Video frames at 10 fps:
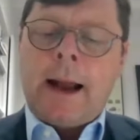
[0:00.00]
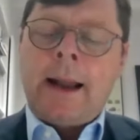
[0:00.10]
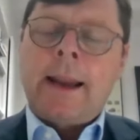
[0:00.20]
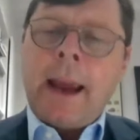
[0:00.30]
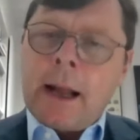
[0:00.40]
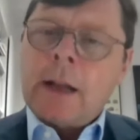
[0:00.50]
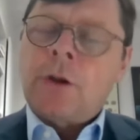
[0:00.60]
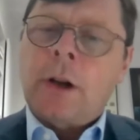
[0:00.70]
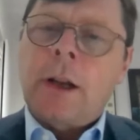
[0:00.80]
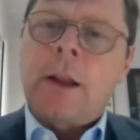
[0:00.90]
And again,
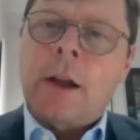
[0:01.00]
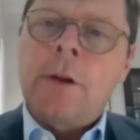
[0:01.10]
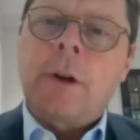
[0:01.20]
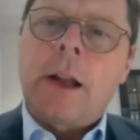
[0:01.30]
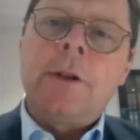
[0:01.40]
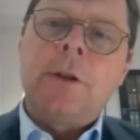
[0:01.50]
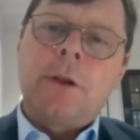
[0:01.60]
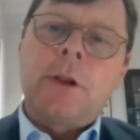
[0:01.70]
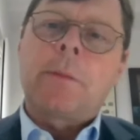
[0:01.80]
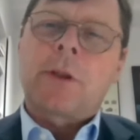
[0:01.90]
actually, those
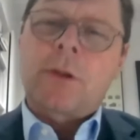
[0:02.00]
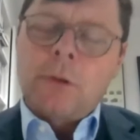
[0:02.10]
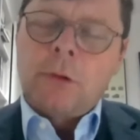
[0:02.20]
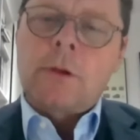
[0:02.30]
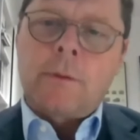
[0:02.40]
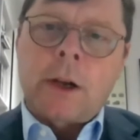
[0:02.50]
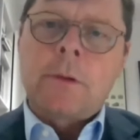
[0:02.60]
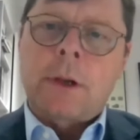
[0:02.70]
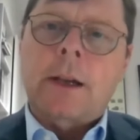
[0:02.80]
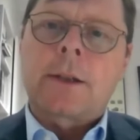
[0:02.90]
relationships sort of
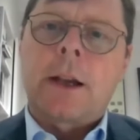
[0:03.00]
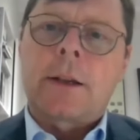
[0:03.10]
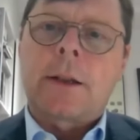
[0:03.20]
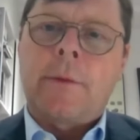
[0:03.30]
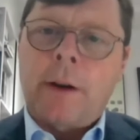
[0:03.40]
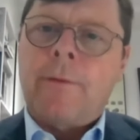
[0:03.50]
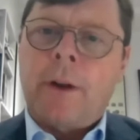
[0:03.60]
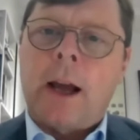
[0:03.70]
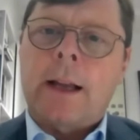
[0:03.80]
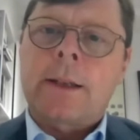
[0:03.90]
don't exist. They're very
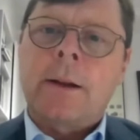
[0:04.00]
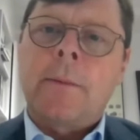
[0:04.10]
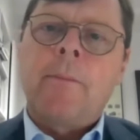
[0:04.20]
flat.